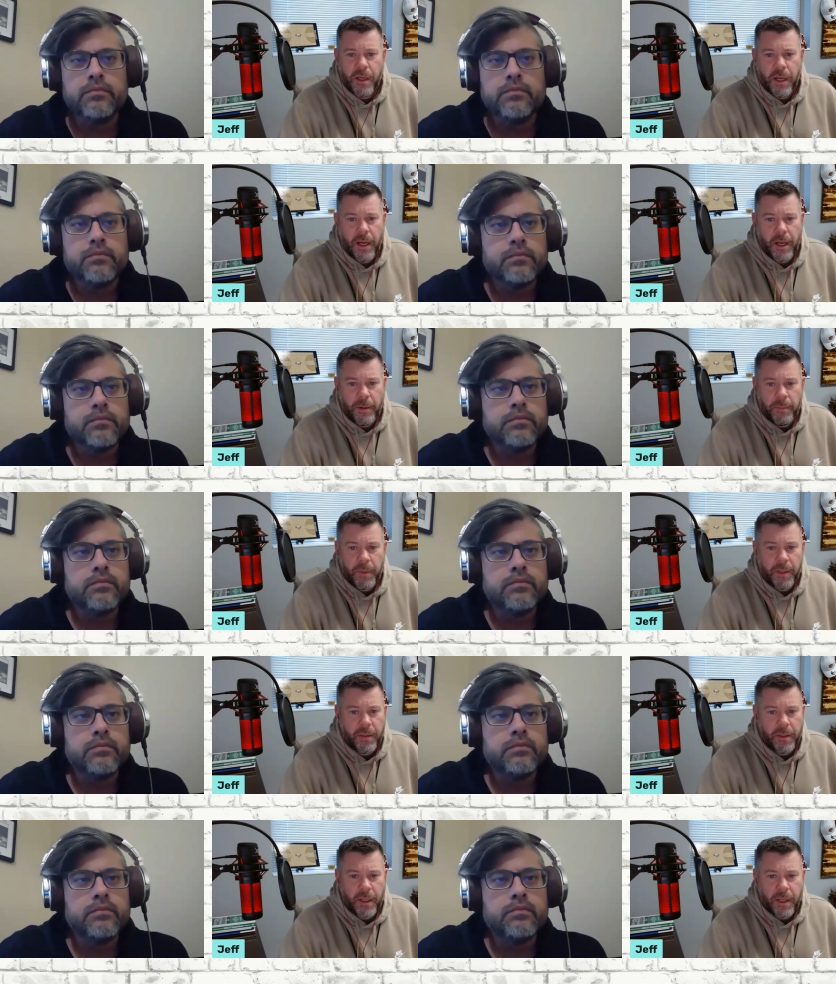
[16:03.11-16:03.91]
Speaker 1: Um,
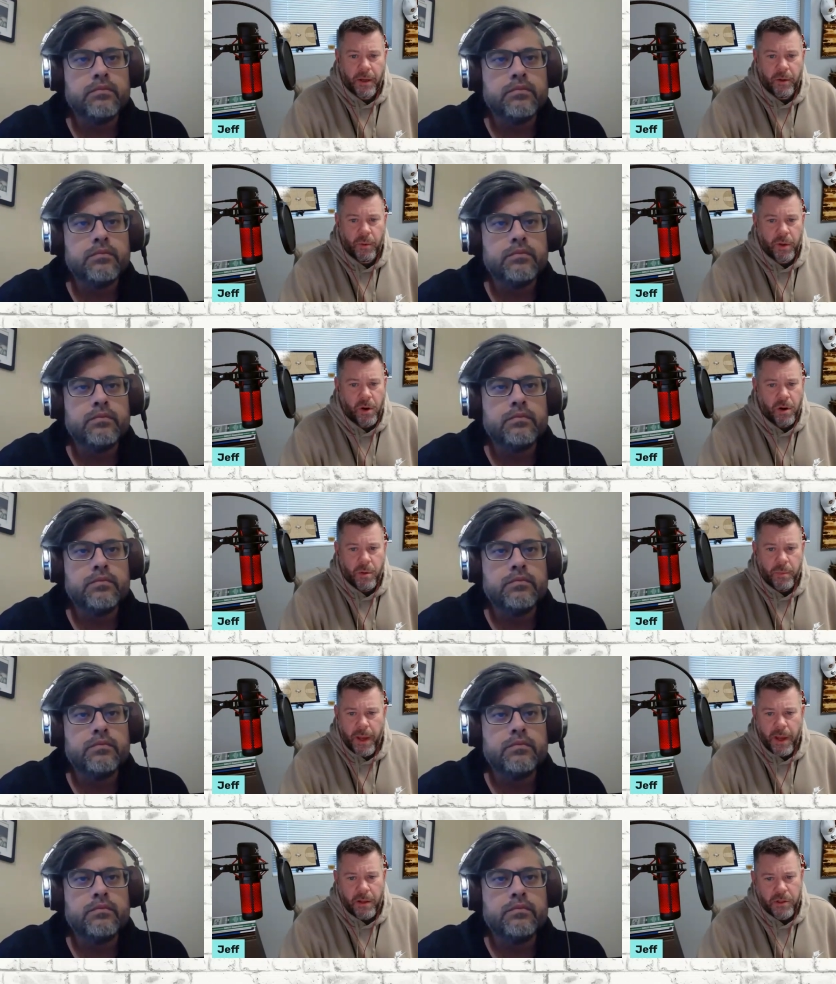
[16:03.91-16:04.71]
but
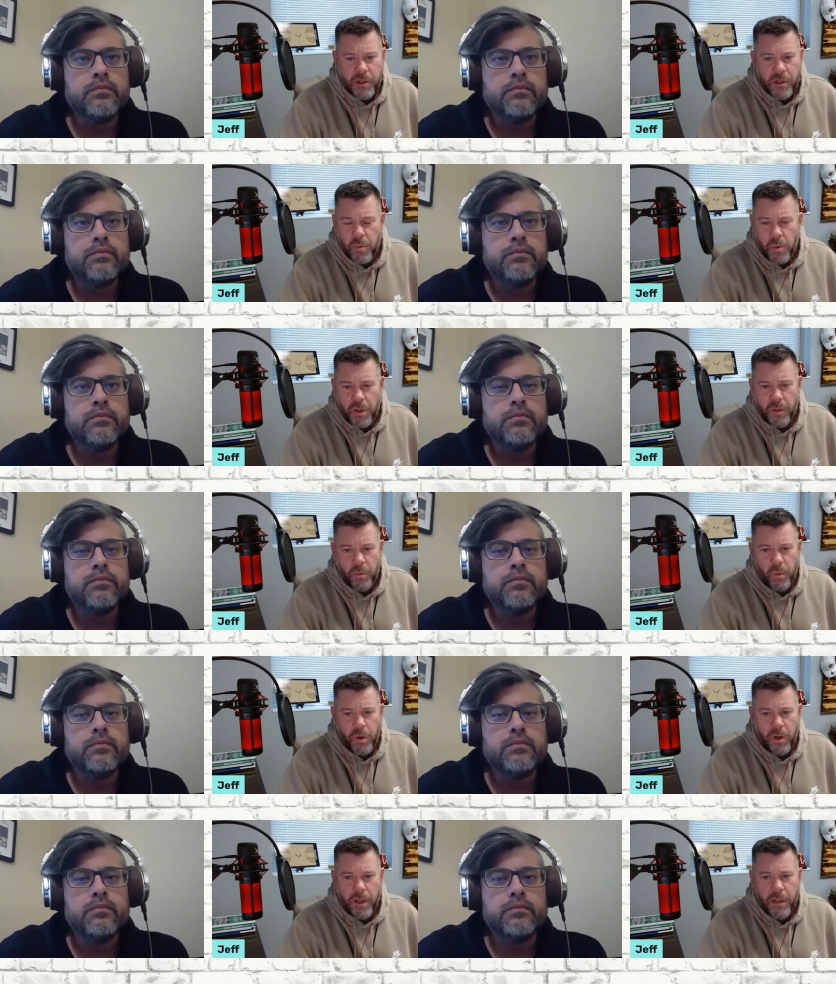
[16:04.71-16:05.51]
Ricardo Powell just one
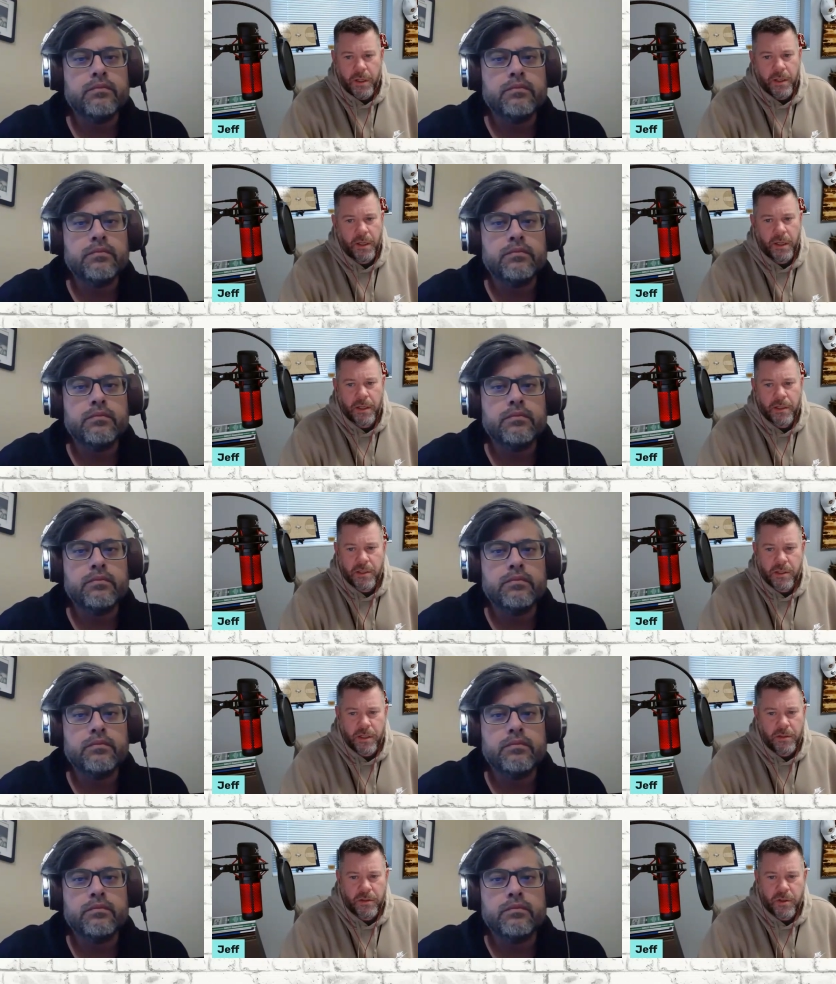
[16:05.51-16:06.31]
and one,
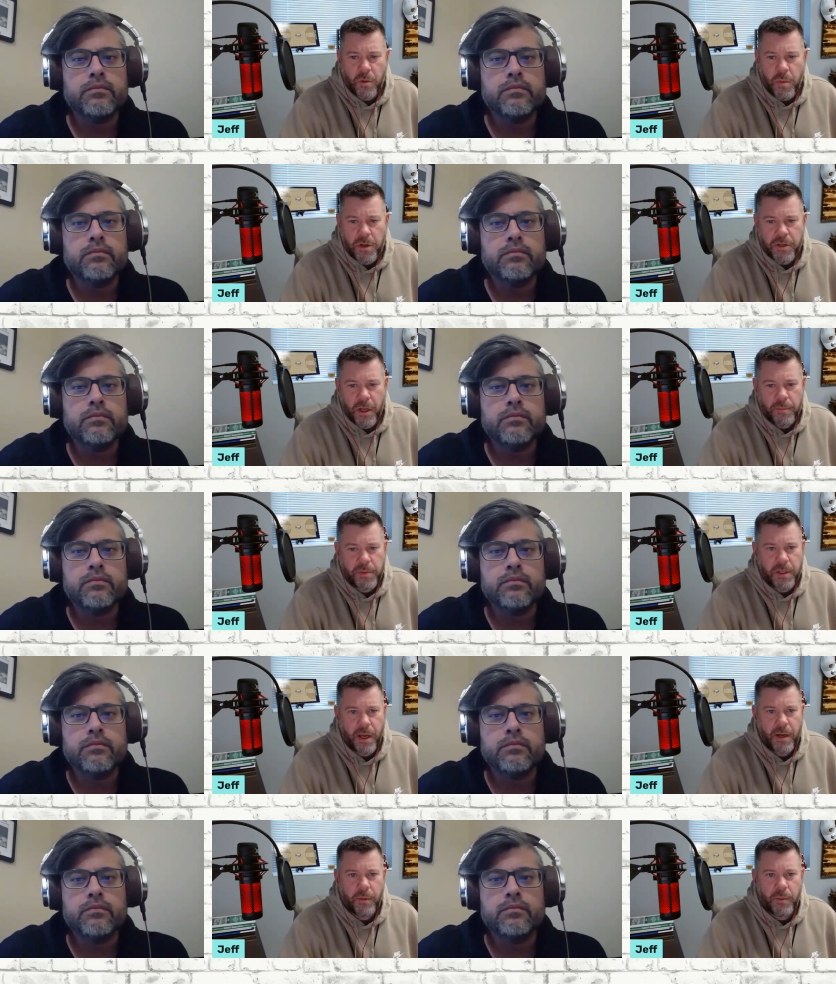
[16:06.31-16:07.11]
still so much
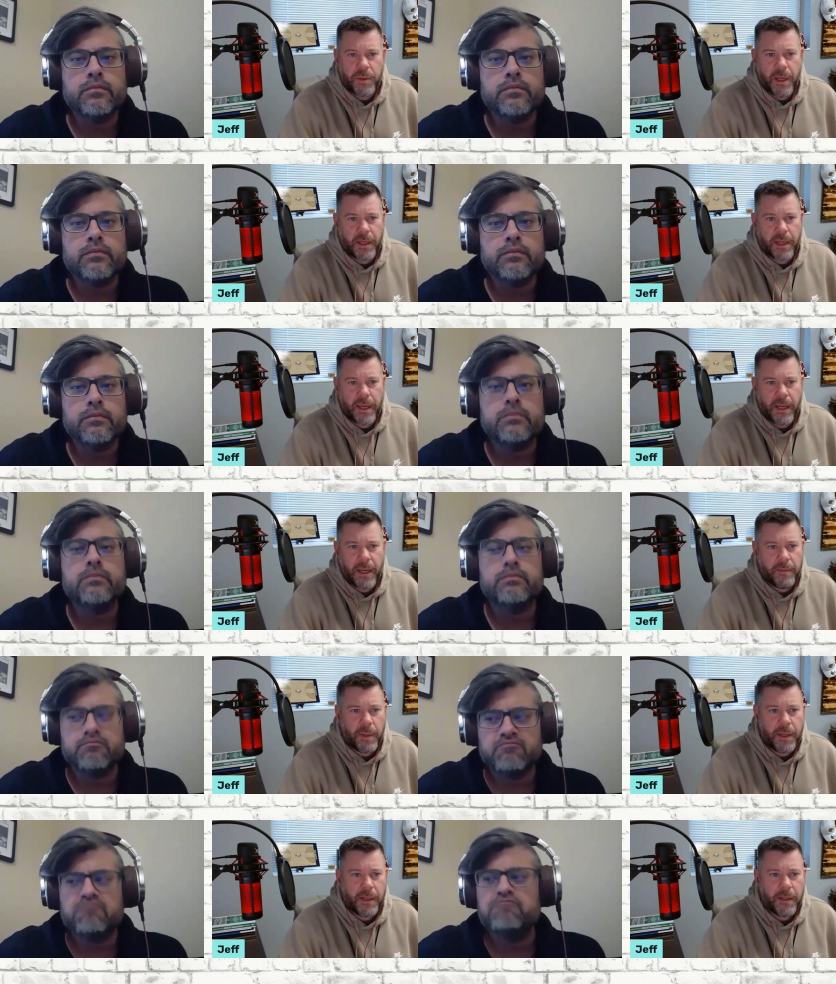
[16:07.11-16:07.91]
upside with that
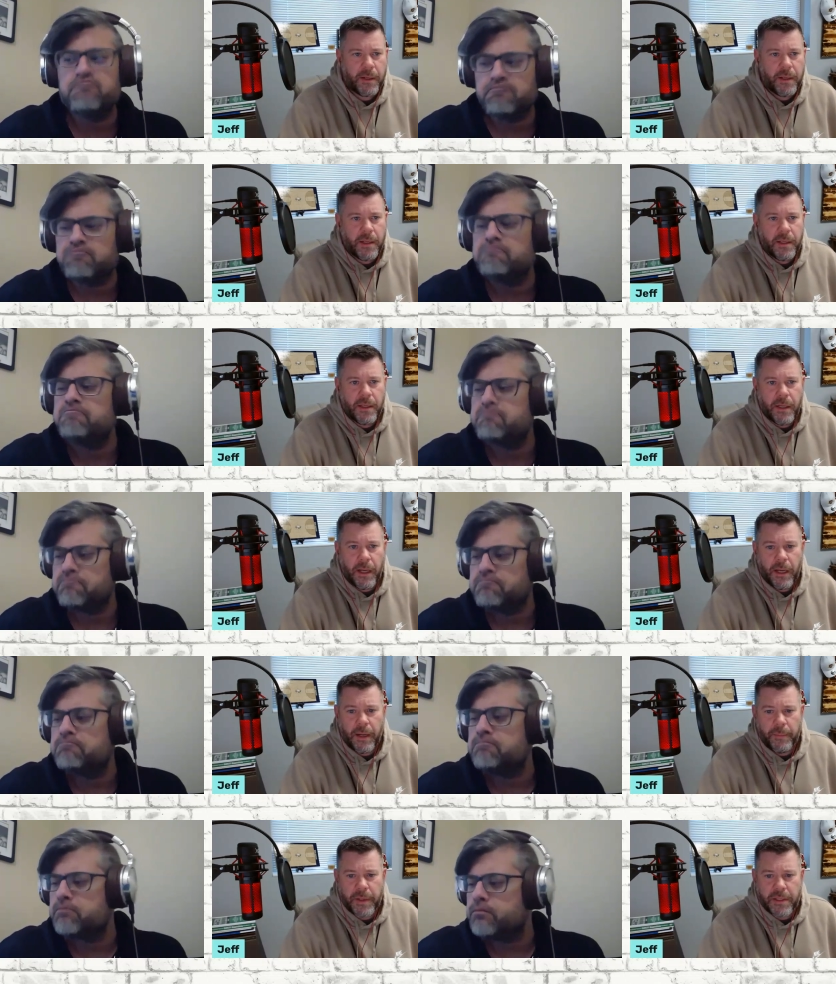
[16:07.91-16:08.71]
cat, man.
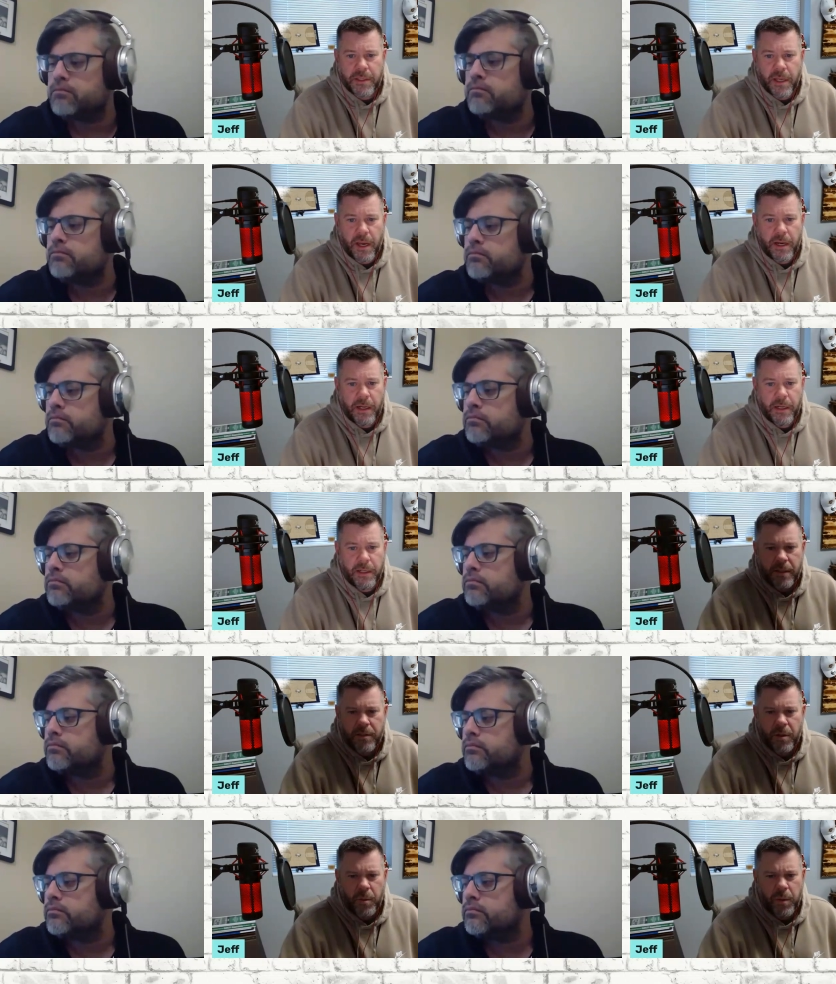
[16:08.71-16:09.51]
I'm
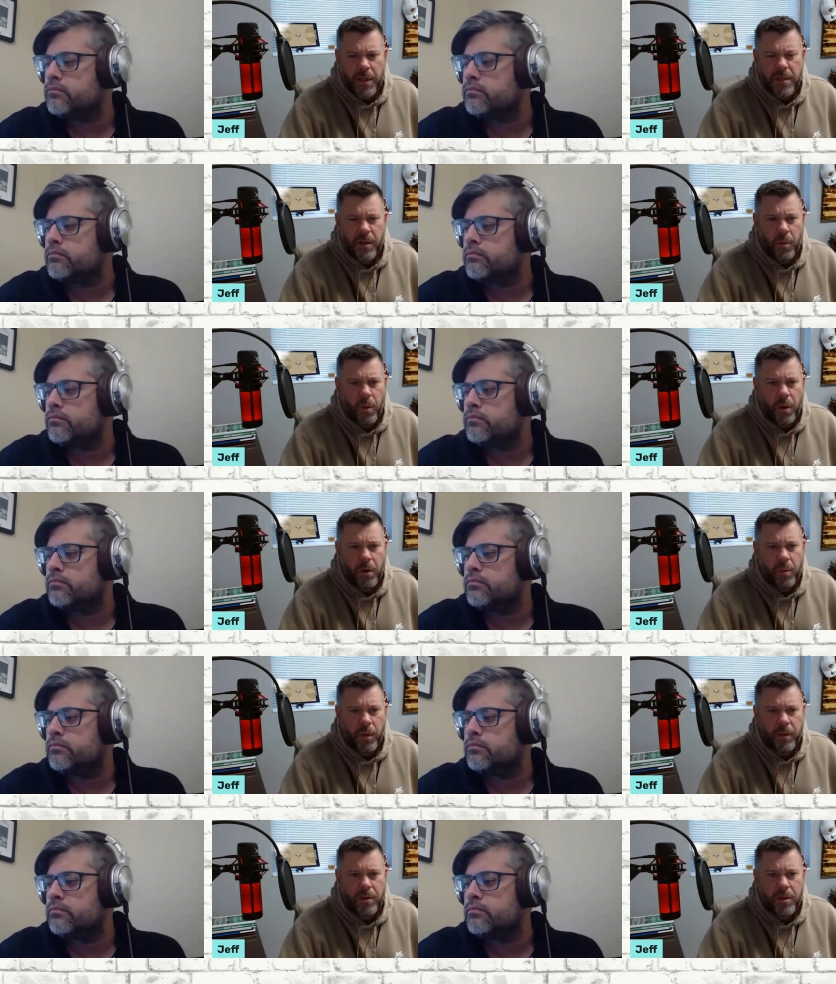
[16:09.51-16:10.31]
excited. so easy to
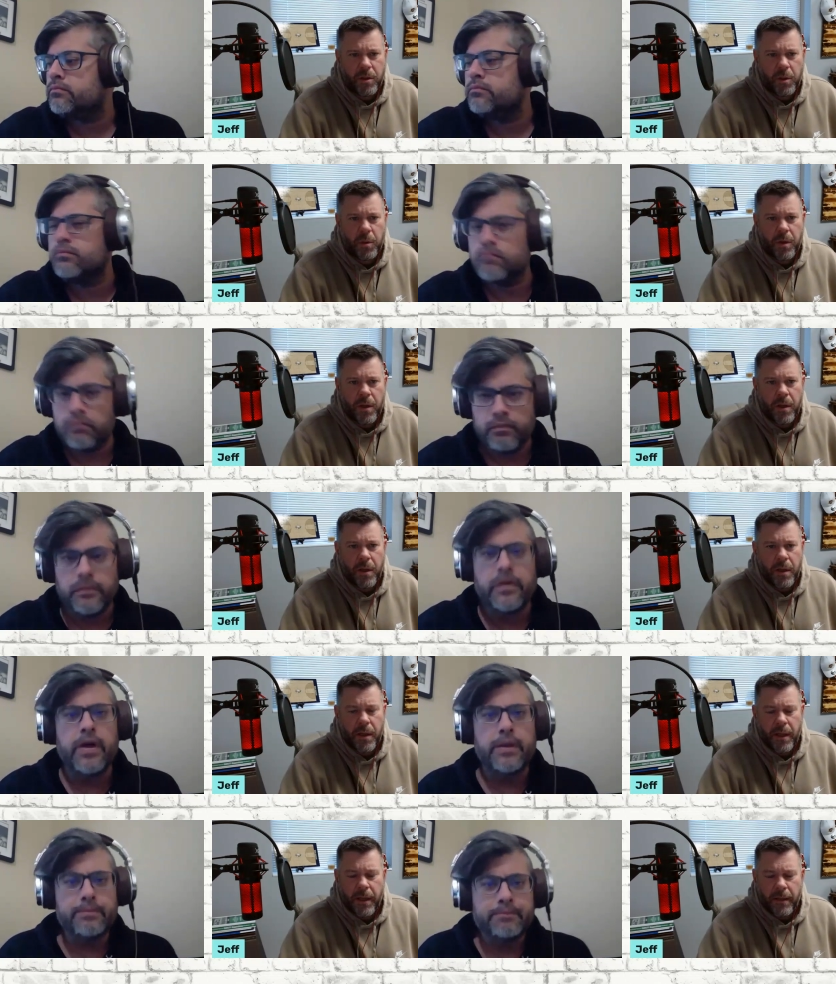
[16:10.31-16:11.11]
work with too.
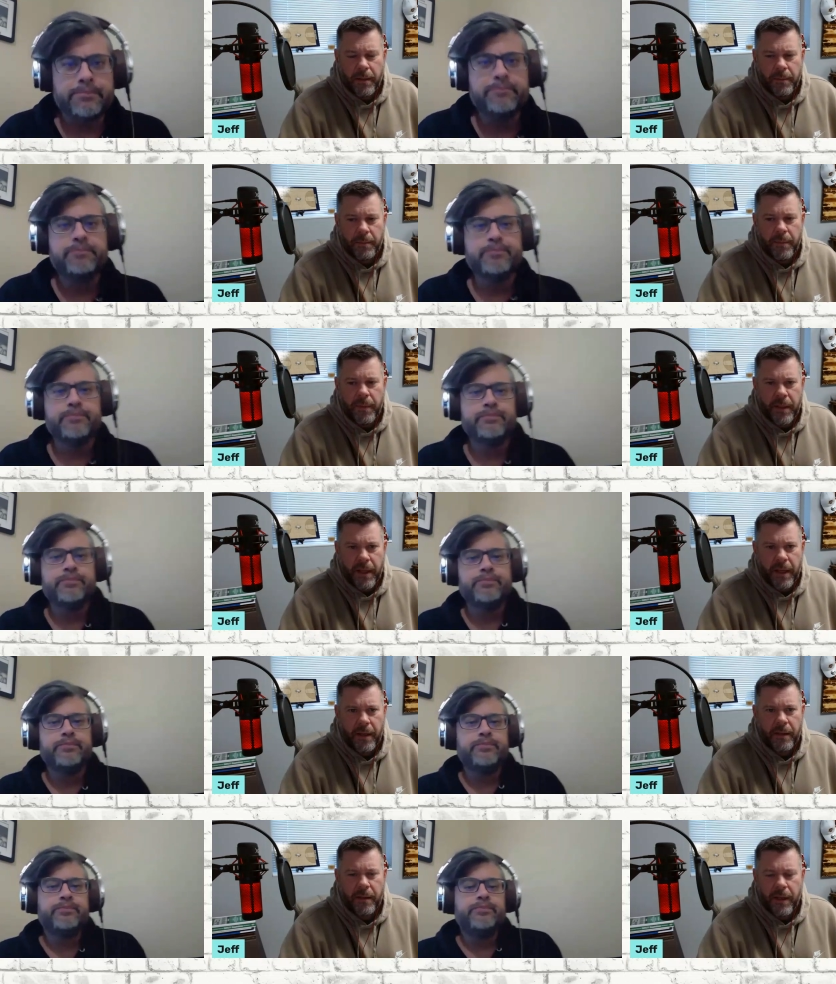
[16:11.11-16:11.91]
Yep. Um,
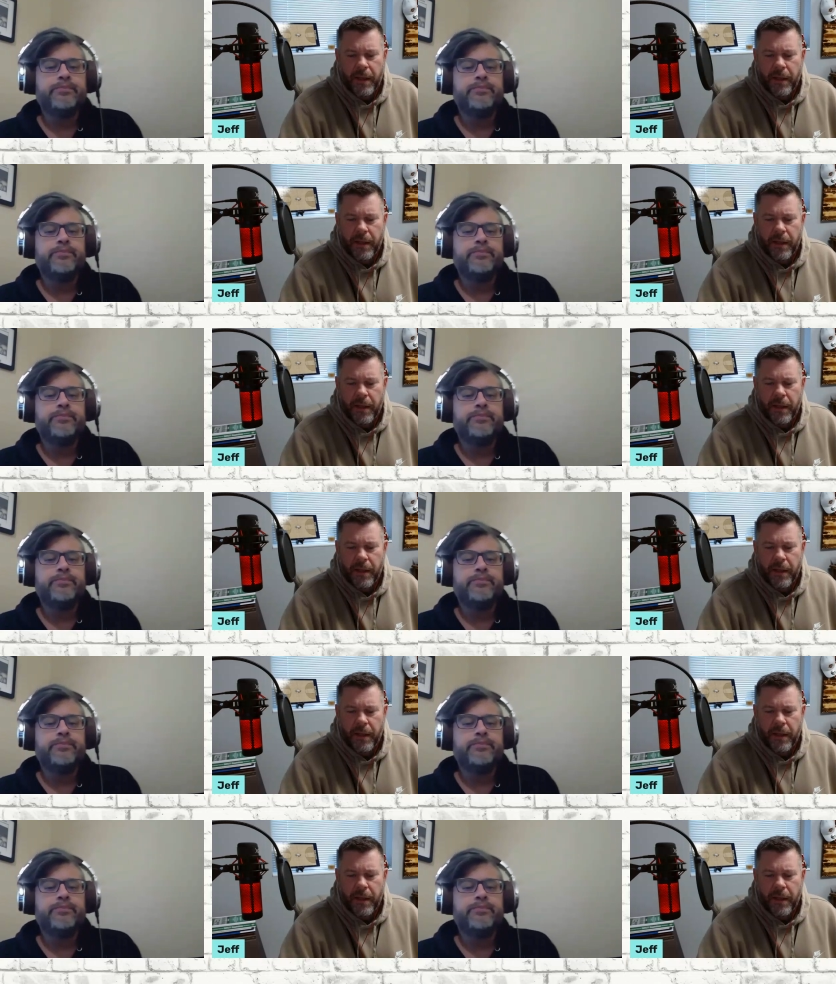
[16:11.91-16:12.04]
yeah,